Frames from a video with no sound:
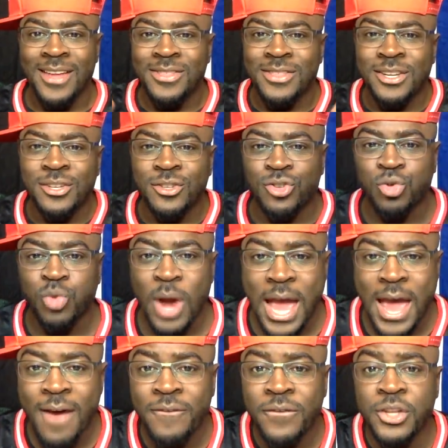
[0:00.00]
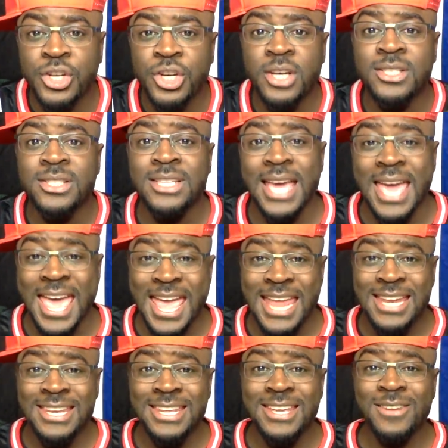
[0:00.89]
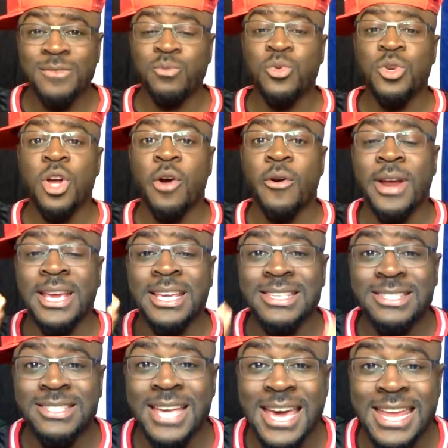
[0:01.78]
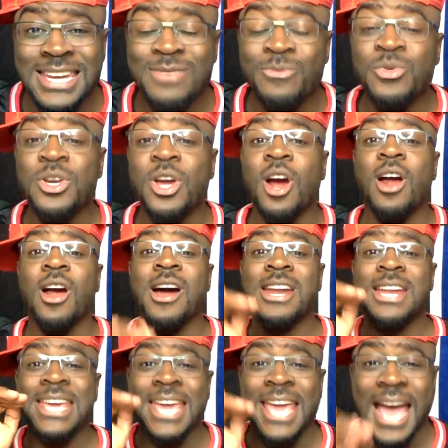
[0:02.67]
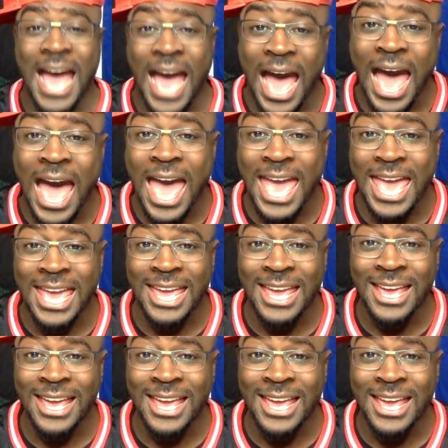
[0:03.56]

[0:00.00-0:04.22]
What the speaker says: The draft just ended. We are excited. We are on a high.